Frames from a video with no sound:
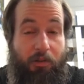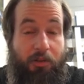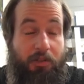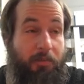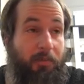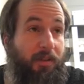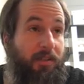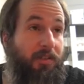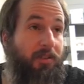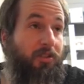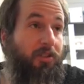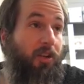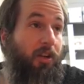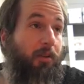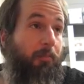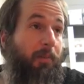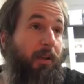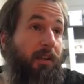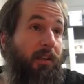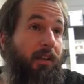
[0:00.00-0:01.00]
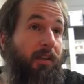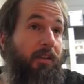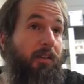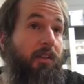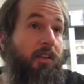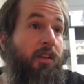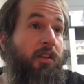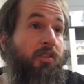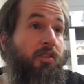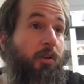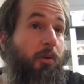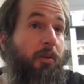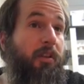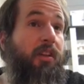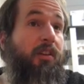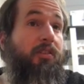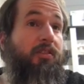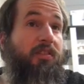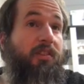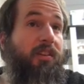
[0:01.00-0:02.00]
or is it because he's cherry picking? So
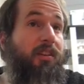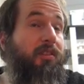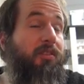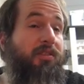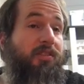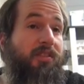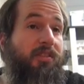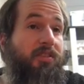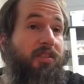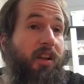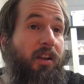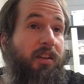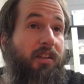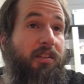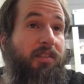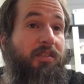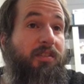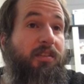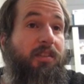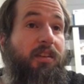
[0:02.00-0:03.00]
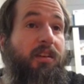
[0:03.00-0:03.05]
here's the study.